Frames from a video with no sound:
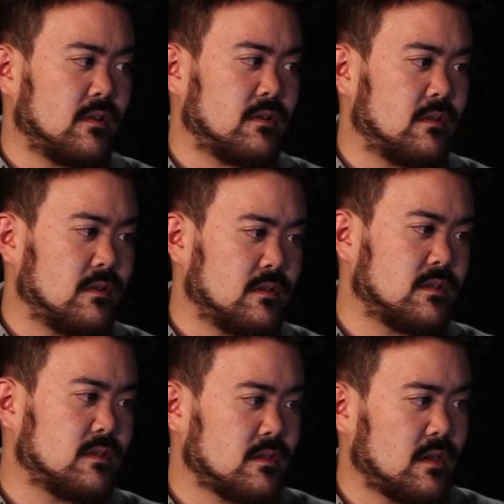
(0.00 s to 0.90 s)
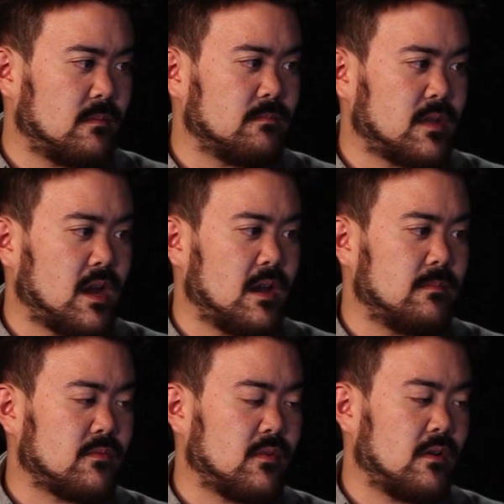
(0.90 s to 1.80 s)
into some
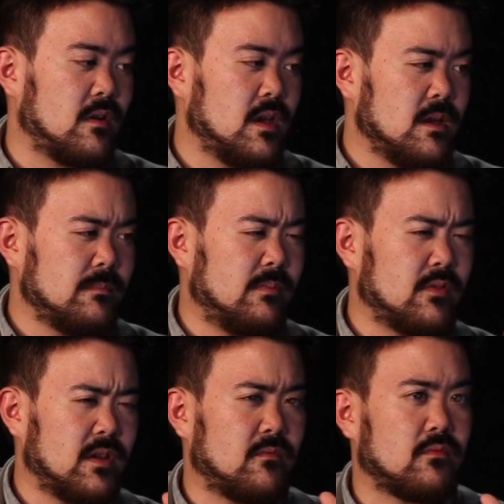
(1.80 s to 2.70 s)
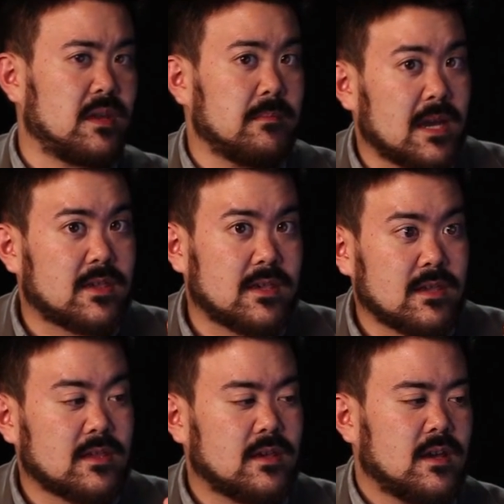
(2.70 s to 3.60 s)
times where people did
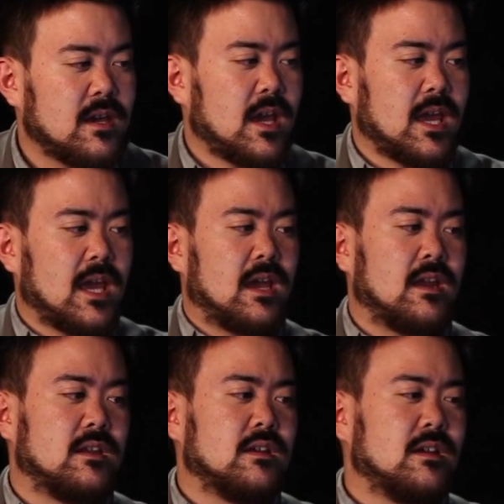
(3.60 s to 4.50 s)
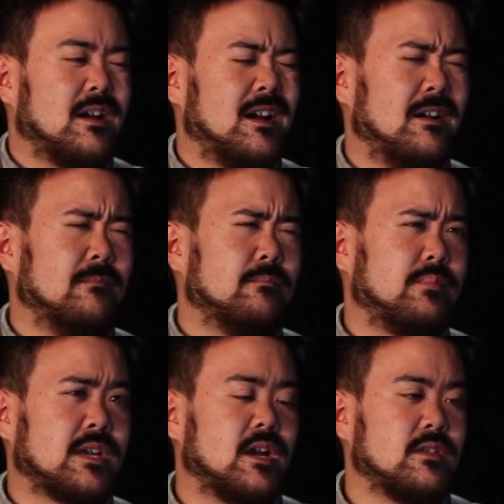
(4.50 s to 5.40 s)
remixes, and
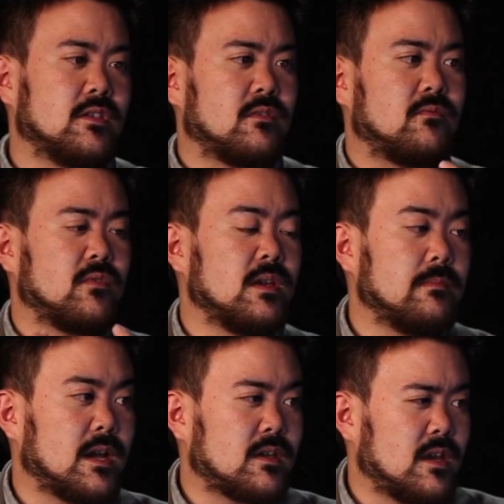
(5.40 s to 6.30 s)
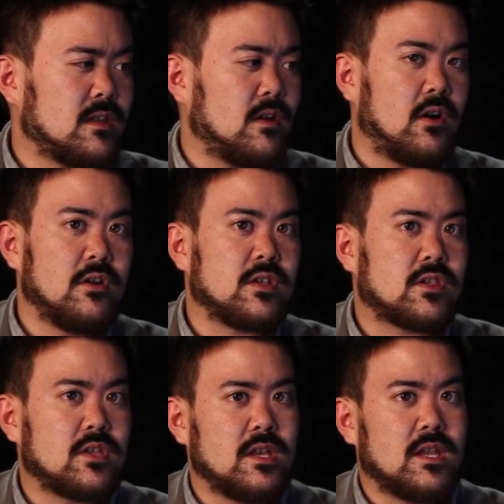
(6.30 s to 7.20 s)
because it's a remix and the
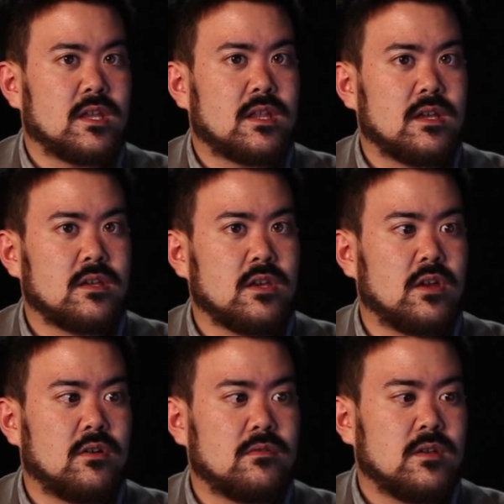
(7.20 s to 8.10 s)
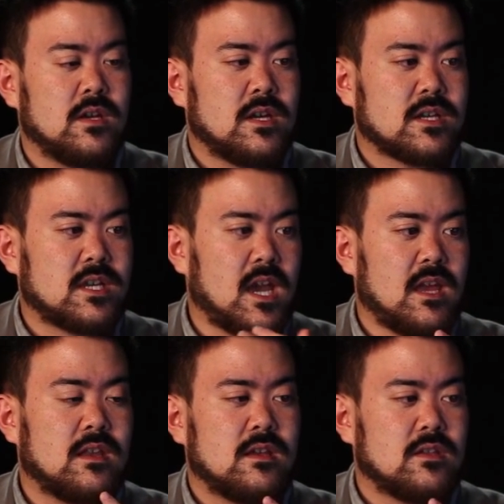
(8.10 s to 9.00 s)
artist didn't,
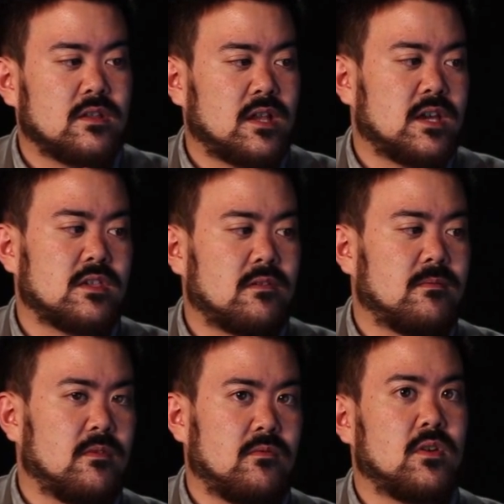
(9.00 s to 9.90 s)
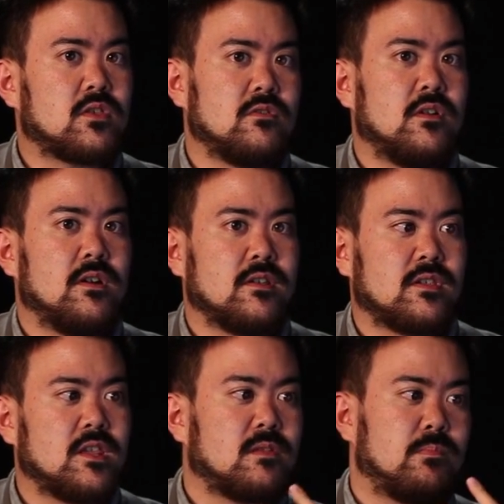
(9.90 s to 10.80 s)
get the license from the original artist,
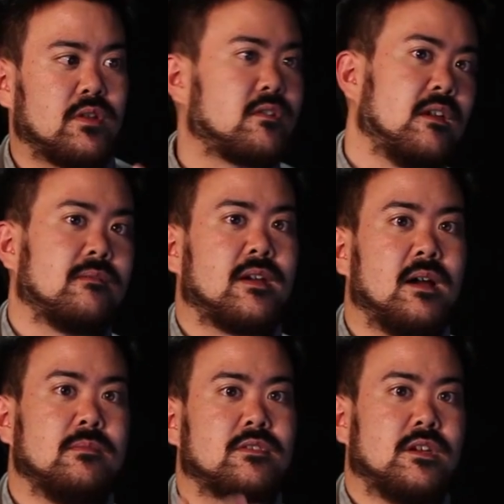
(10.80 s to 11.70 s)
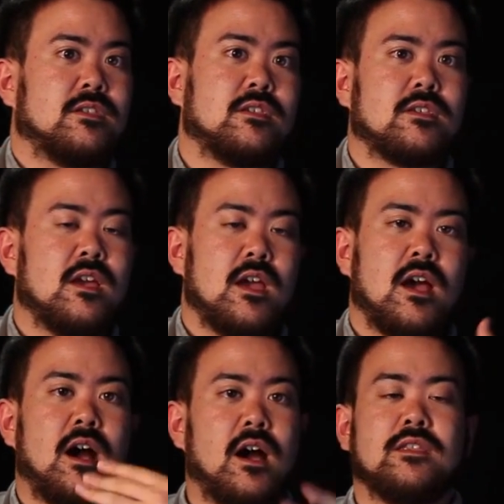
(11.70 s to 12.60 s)
they just put the Creative Commons license
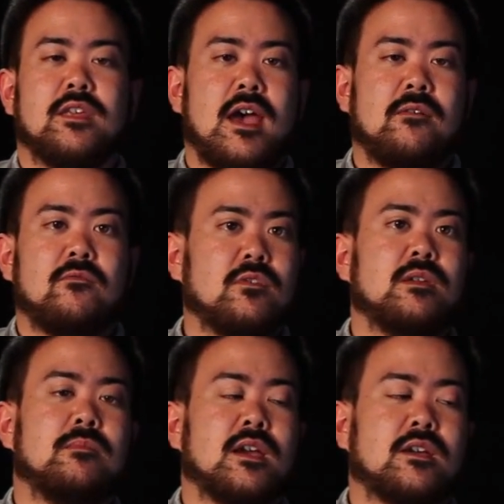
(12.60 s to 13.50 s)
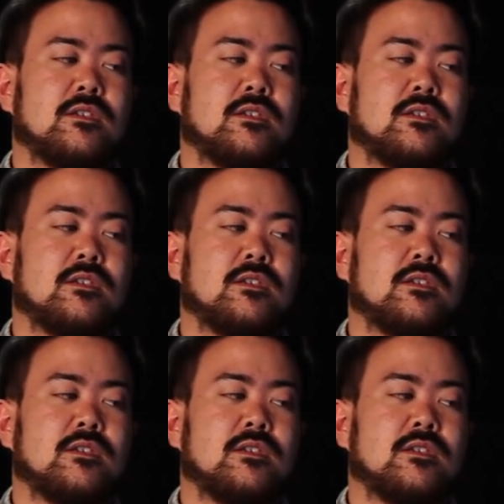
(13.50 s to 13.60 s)
on that remix